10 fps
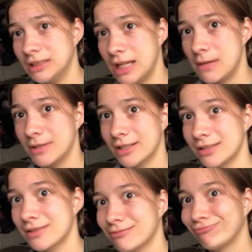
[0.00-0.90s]

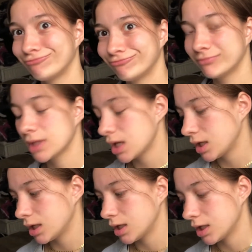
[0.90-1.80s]
neighbors,
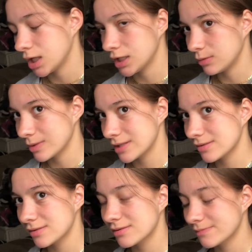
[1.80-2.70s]

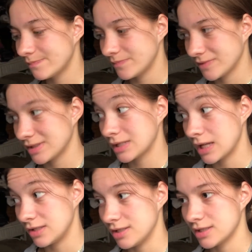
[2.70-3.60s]
anyways,
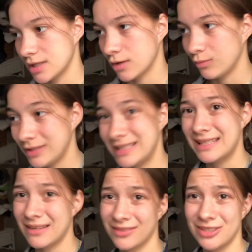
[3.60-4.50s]
as you can tell, we
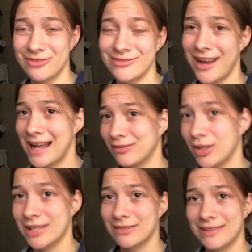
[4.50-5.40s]
definitely do not have
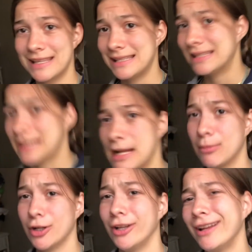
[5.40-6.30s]
lots of kids in the
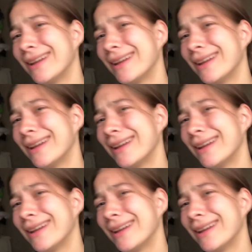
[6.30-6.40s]
neighborhood,